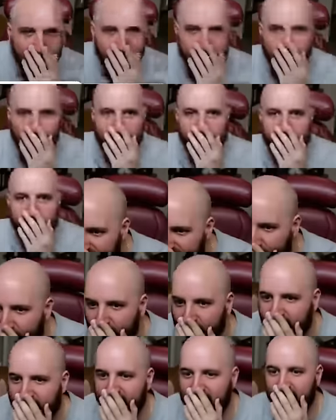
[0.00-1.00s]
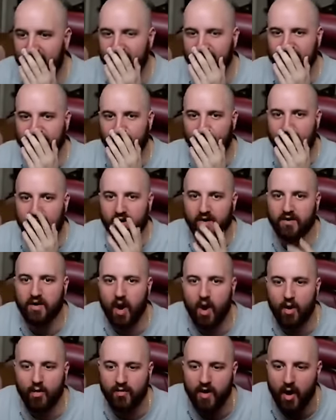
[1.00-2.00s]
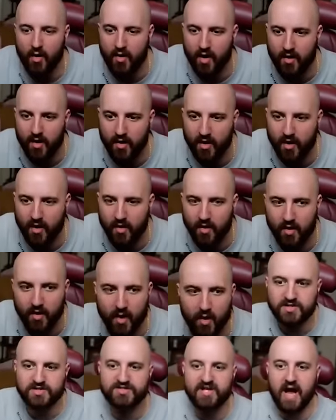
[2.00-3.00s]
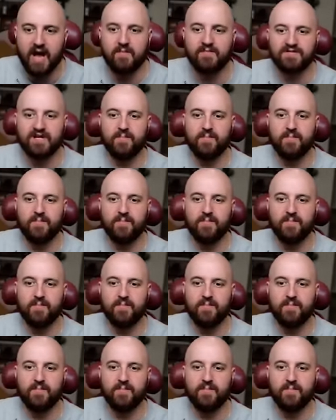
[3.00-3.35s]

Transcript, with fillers: this way. Don't let it end this way. No, no, no, no, no, no, no, no. Gems